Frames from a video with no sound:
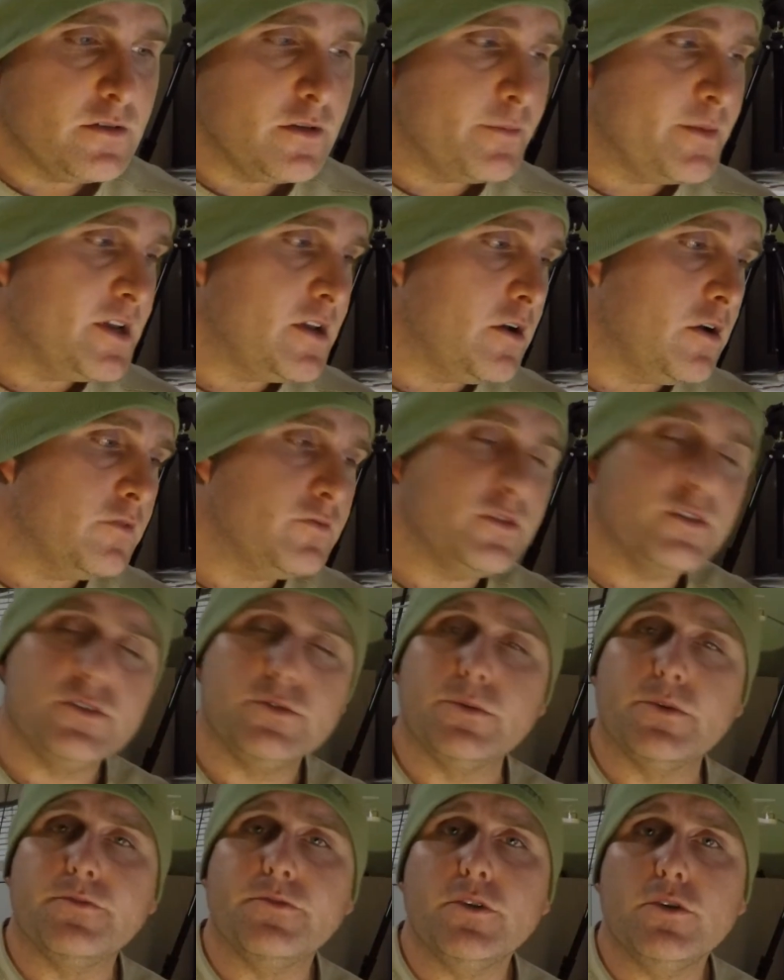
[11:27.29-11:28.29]
Let me know if
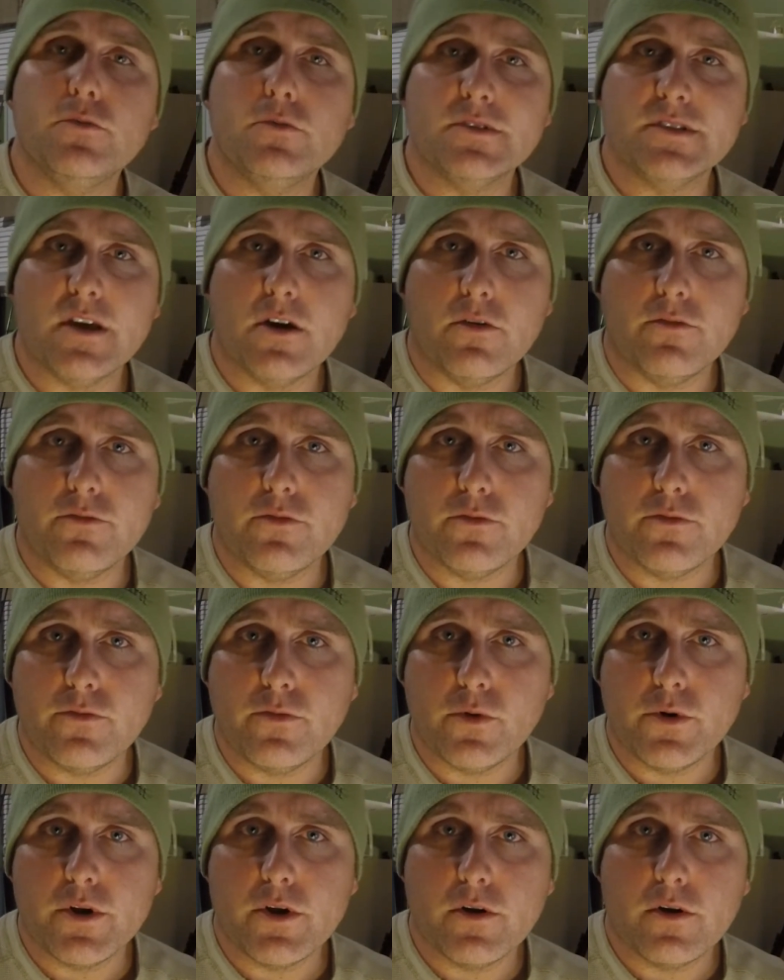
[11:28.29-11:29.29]
this review was helpful
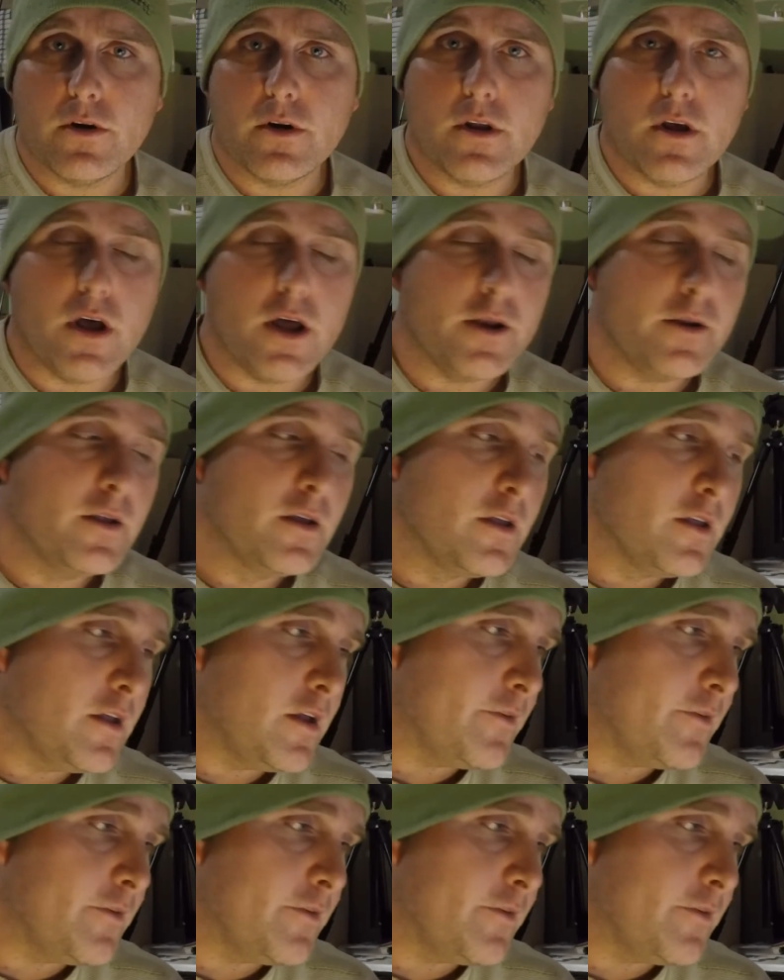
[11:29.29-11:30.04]
for you or not.